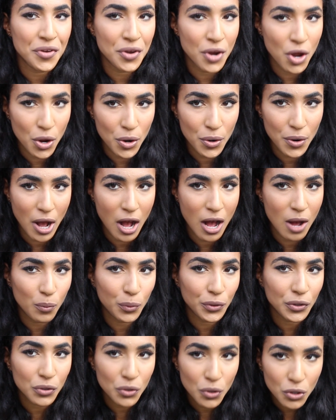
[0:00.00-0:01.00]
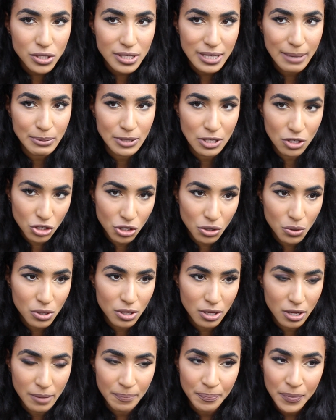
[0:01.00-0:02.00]
no, I would not substitute
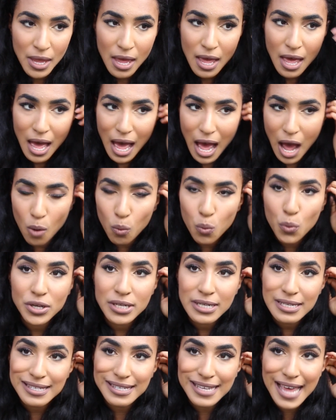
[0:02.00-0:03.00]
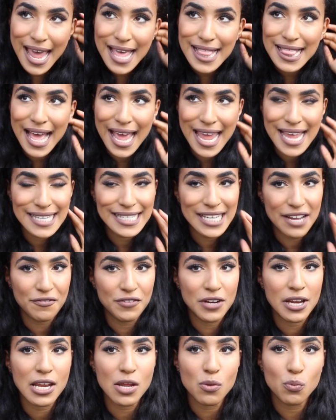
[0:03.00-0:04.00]
them. I wouldn't say that it
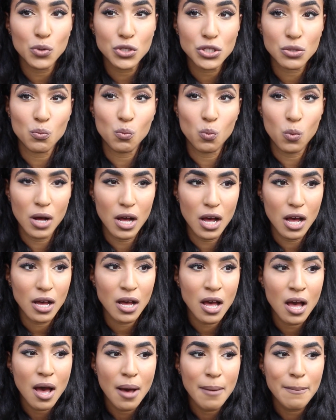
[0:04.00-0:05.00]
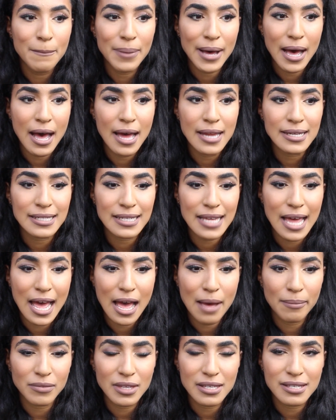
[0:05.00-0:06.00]
definitely wouldn't work, but
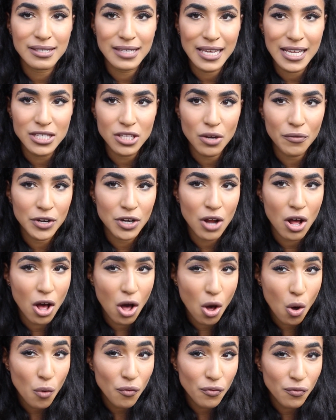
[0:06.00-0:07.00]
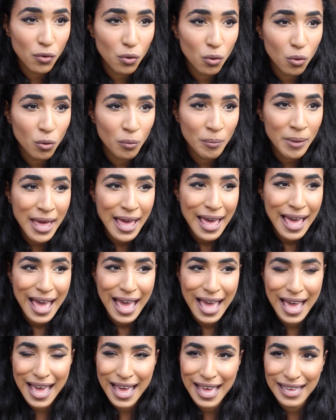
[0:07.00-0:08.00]
the seeds are in whole form,
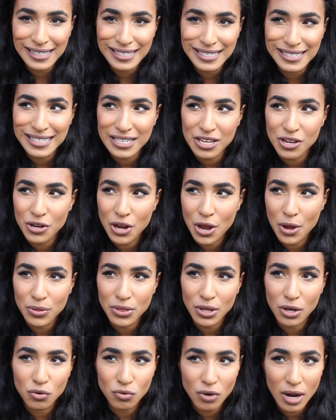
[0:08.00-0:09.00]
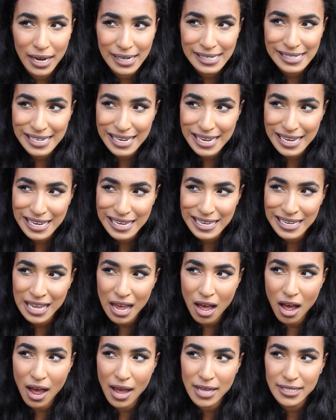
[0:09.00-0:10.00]
and you know, the grinding,
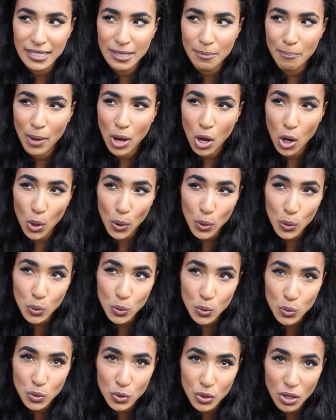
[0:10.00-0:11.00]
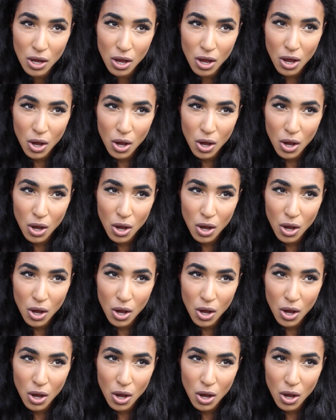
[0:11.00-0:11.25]
I suppose